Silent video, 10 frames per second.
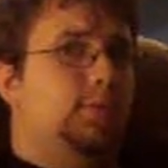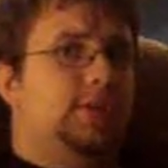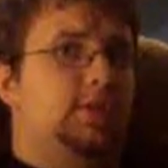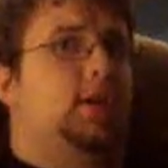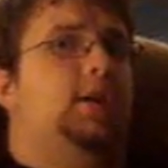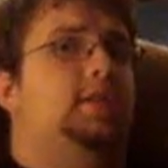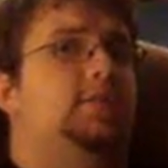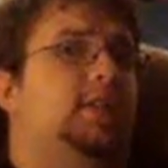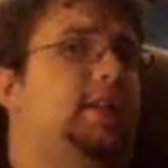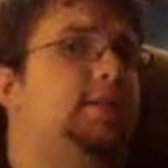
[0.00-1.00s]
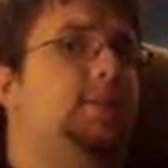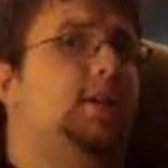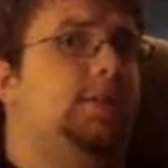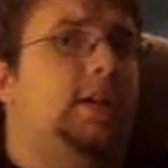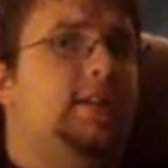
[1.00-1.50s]
which honestly, they'd be
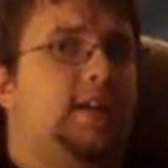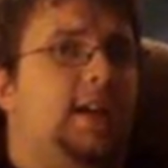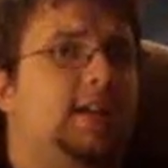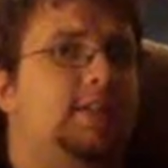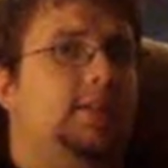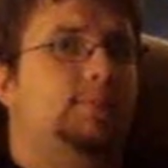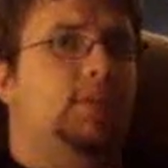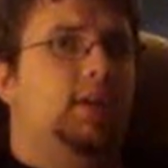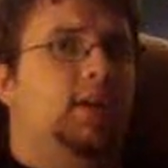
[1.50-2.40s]
a great tag team.